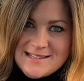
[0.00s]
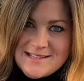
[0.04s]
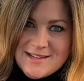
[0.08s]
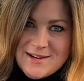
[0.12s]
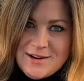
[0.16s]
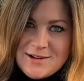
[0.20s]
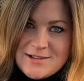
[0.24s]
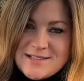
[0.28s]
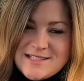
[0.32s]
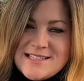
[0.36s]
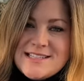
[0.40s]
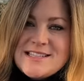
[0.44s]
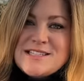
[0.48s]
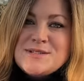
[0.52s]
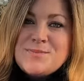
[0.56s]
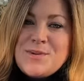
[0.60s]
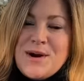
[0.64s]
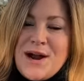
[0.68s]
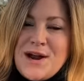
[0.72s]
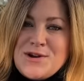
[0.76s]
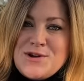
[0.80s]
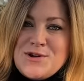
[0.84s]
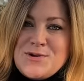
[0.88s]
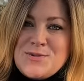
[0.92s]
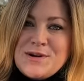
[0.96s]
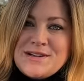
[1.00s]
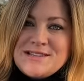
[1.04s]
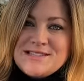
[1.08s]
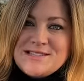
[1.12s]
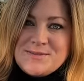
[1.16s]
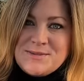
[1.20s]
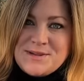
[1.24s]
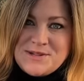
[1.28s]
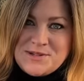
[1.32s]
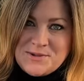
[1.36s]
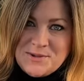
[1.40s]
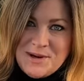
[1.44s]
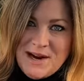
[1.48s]
There are 6 brand new ones that
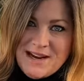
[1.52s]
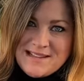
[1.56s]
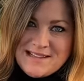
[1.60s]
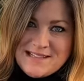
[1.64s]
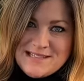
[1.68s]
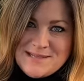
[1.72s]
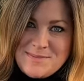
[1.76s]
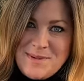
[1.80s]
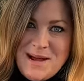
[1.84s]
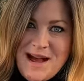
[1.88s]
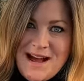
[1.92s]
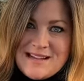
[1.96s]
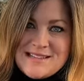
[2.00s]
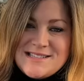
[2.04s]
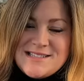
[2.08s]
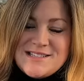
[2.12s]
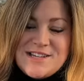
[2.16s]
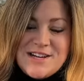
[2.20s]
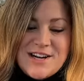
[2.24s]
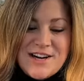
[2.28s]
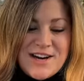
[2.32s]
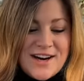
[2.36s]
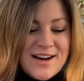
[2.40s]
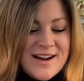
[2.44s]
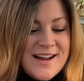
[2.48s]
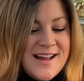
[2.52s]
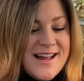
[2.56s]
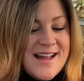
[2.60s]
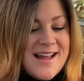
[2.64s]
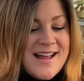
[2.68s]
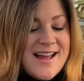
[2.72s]
we tried this past year,